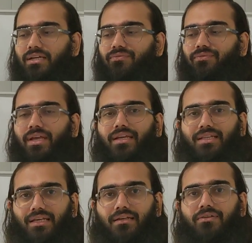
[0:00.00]
that fake
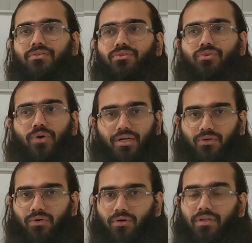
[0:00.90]
thing, you are
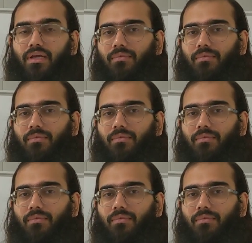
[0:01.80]
gone.